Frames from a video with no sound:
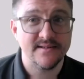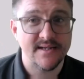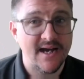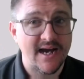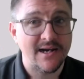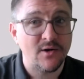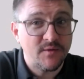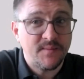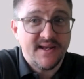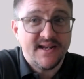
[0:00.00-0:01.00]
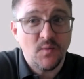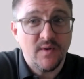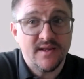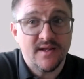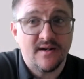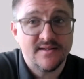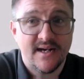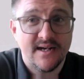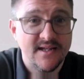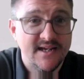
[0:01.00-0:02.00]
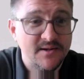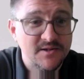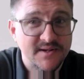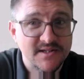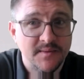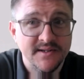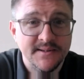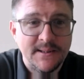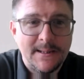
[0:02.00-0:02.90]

how long have you been with us at the Accounts Mastermind?